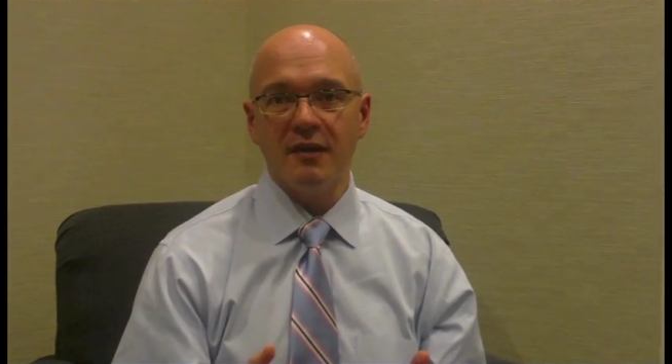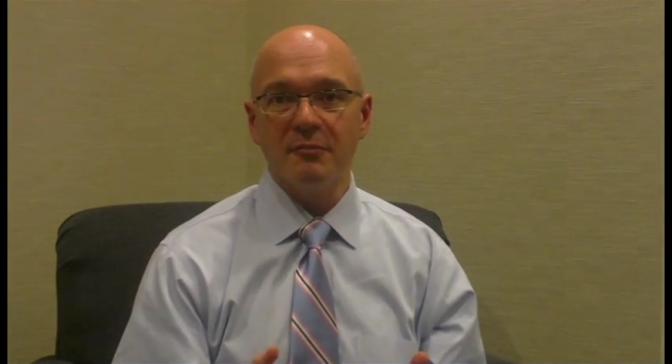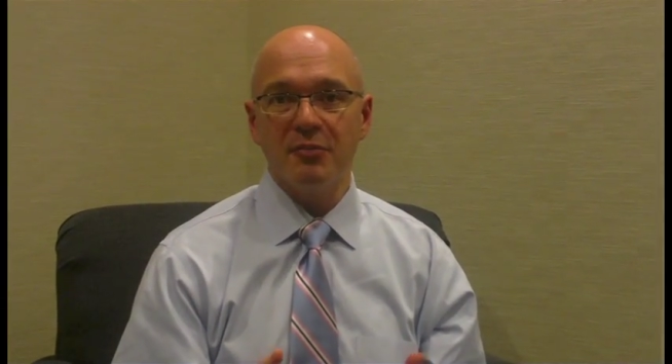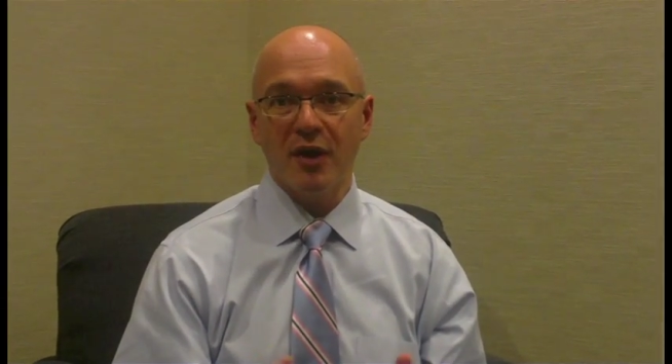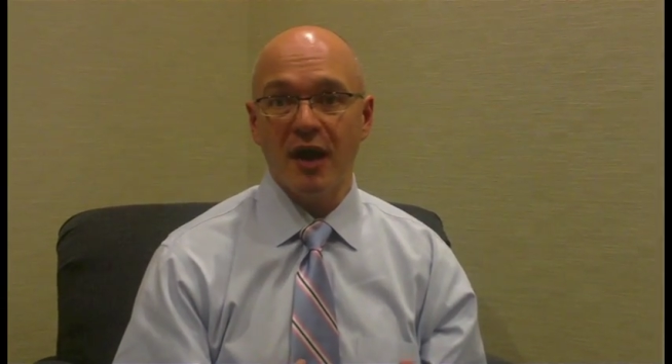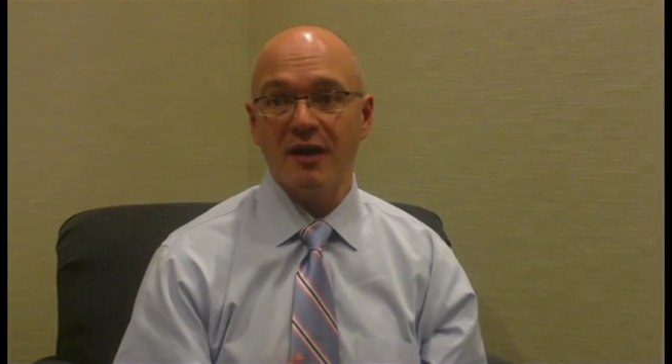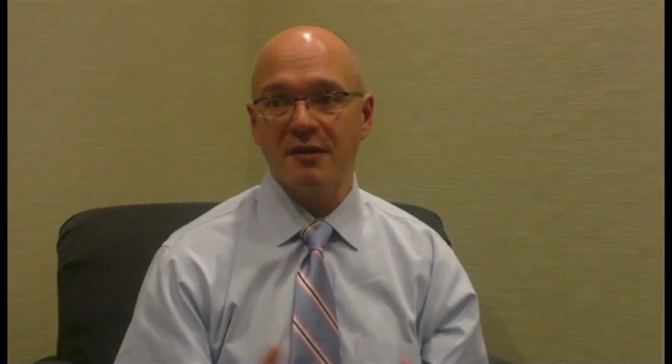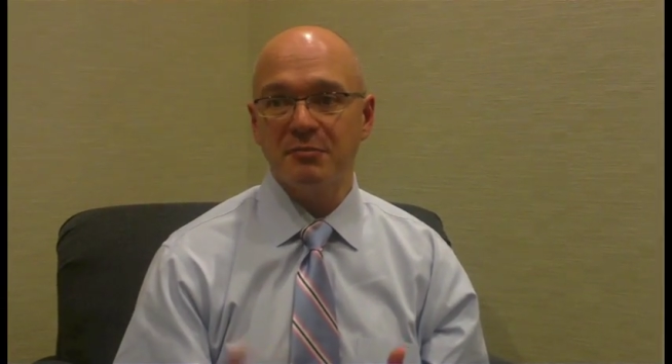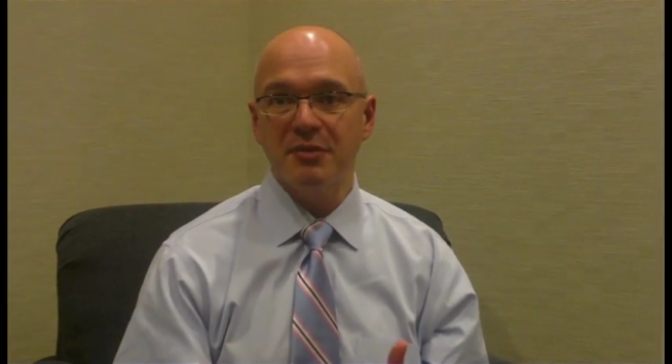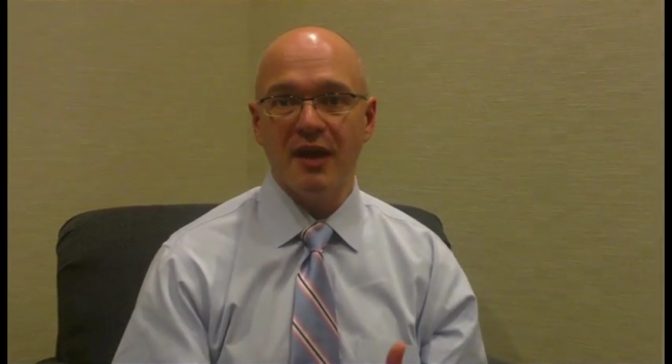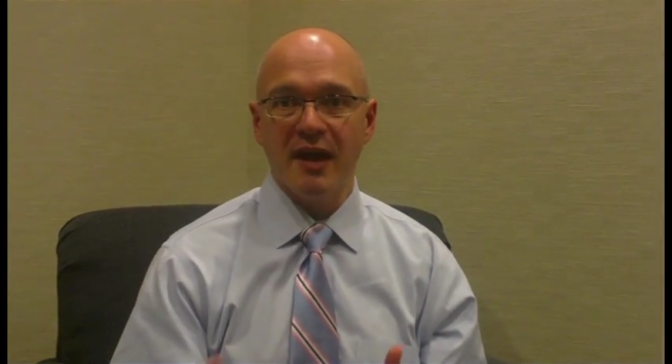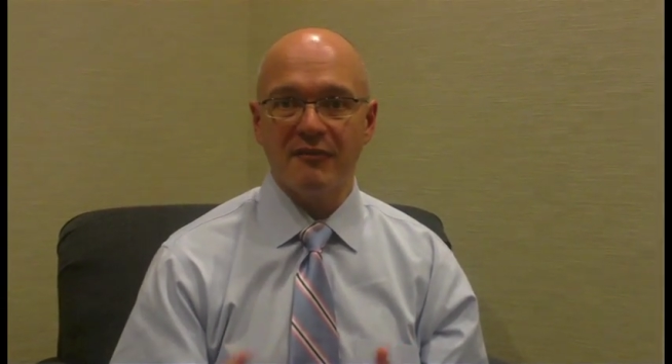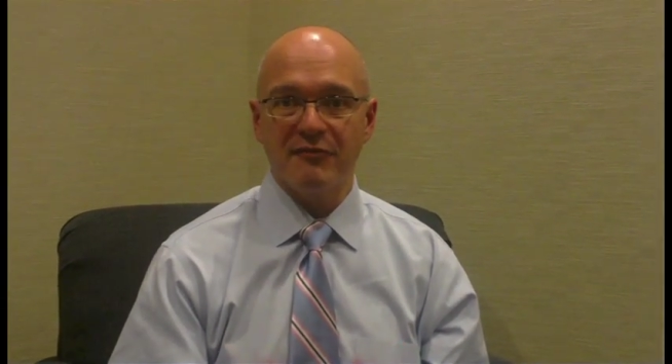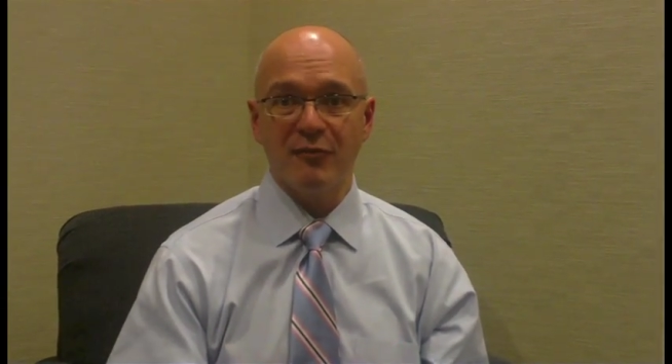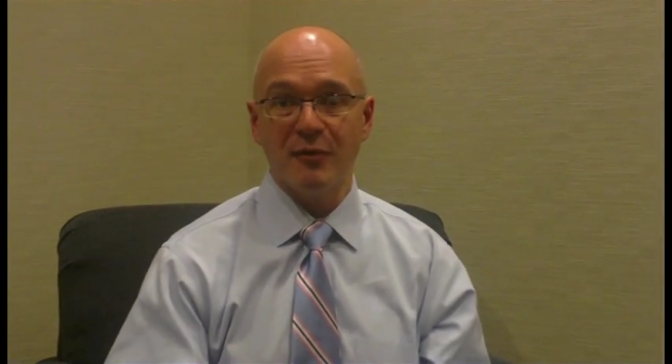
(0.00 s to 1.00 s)
product
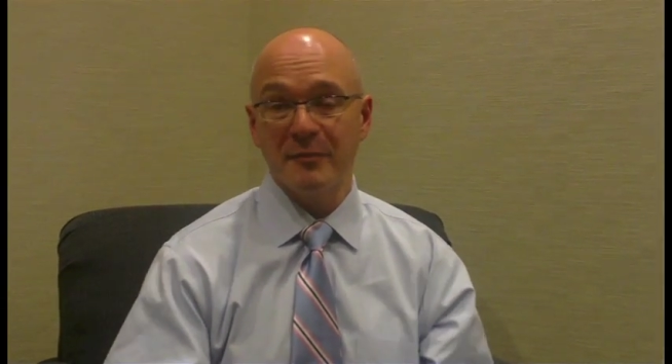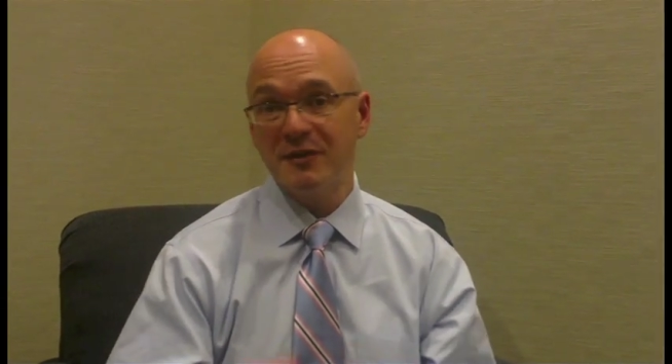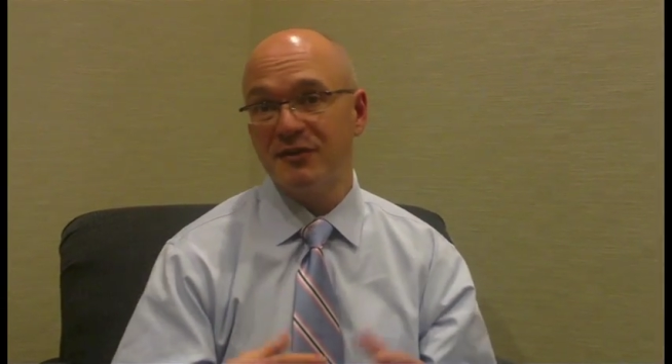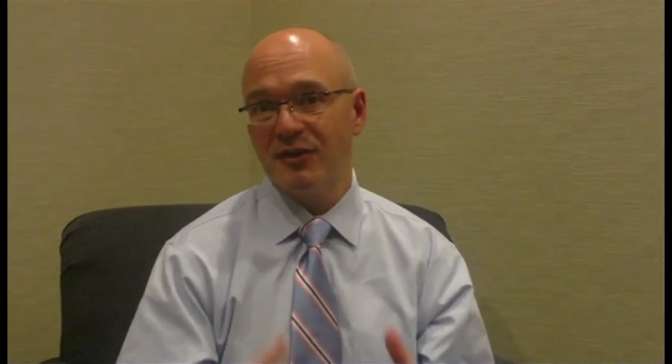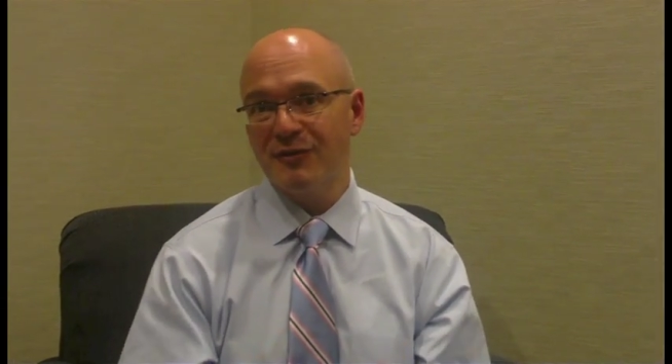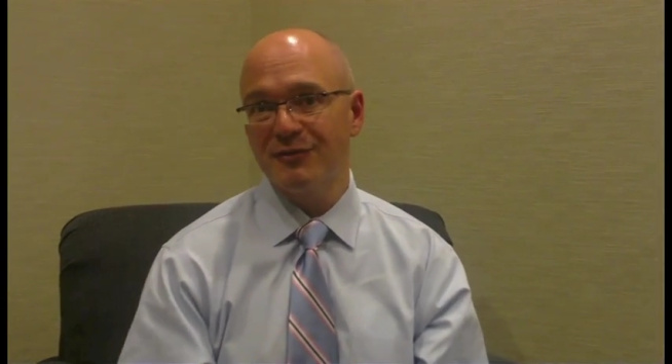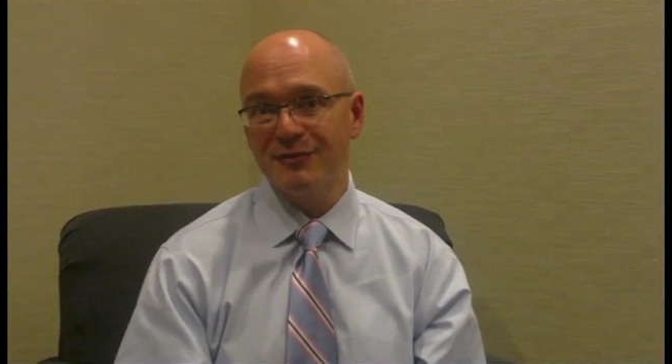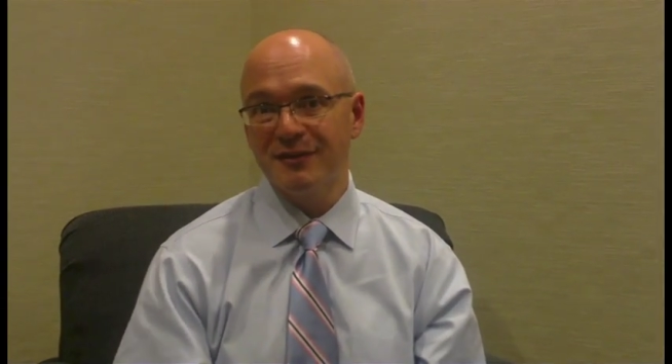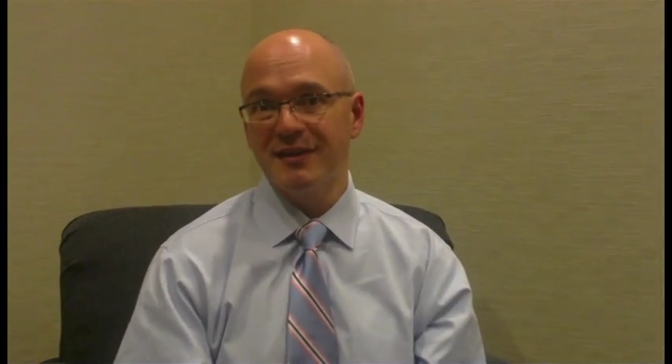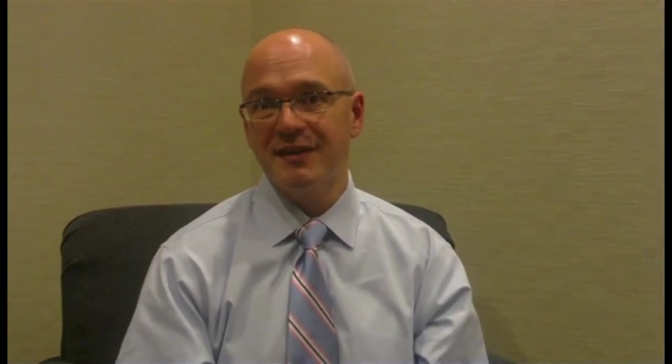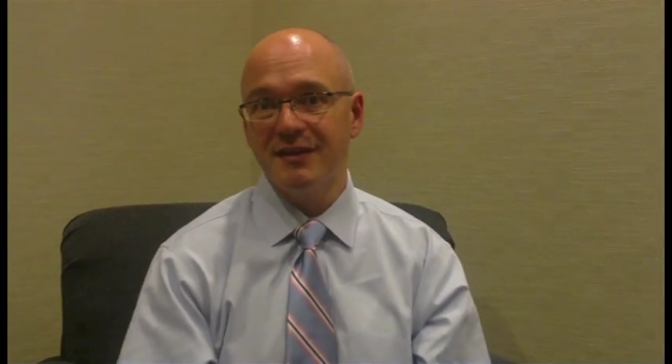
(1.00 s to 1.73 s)
platform internally